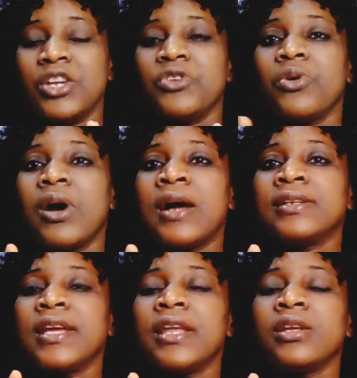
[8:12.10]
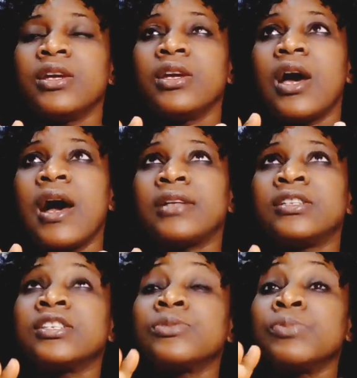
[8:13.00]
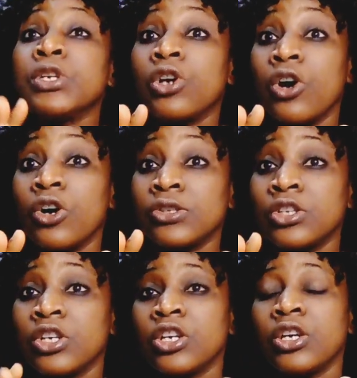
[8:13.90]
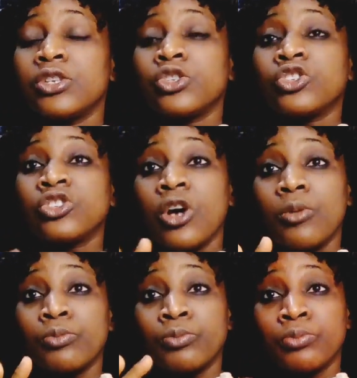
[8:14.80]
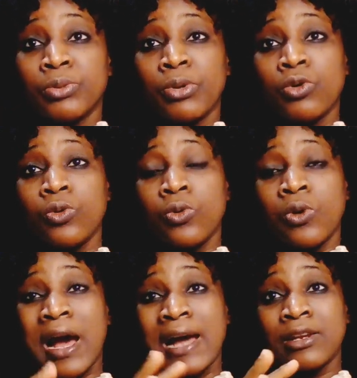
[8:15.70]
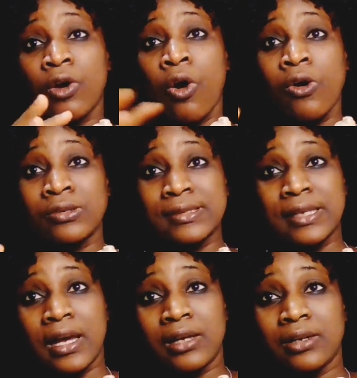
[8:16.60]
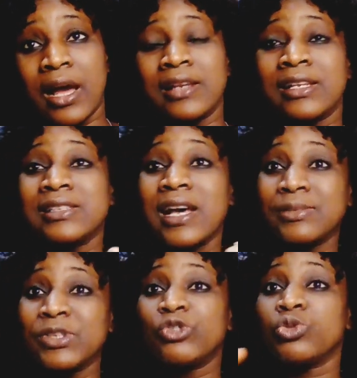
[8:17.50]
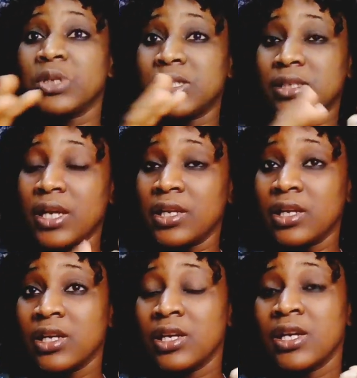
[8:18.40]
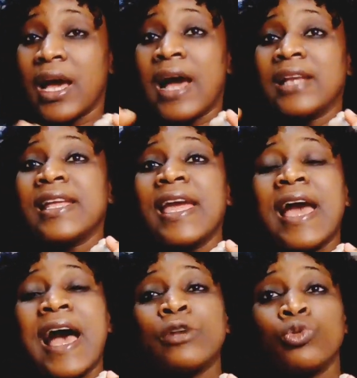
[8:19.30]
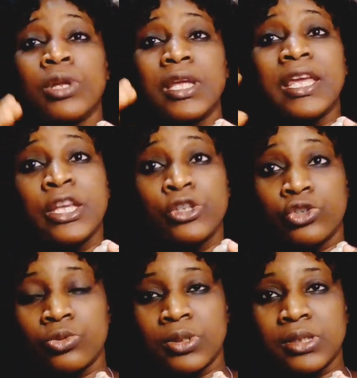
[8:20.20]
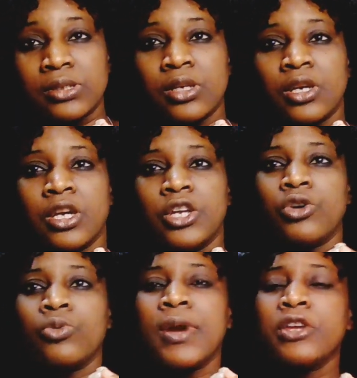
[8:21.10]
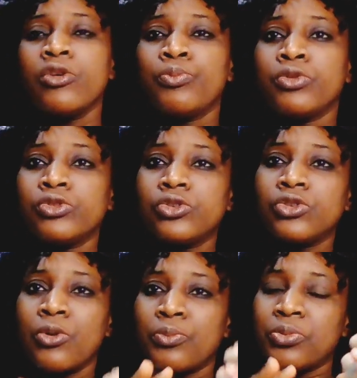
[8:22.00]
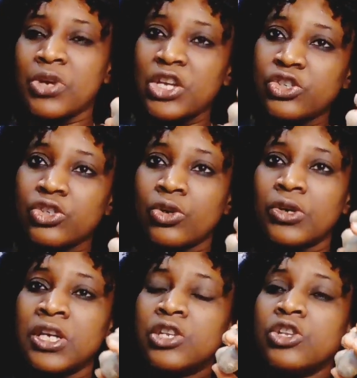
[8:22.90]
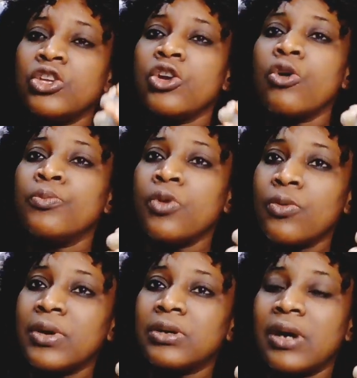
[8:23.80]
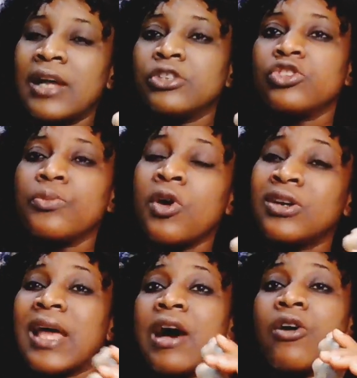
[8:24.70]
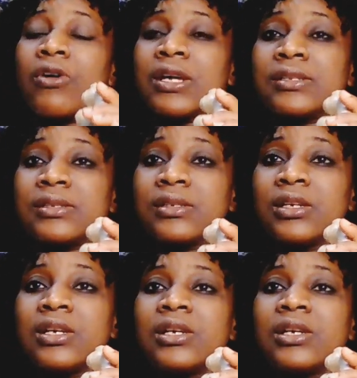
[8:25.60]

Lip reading: you know. And then this is because some people who had ulcer and it has been treated and they had injuries, you know, when you put some pressure in your bowel and some other organs,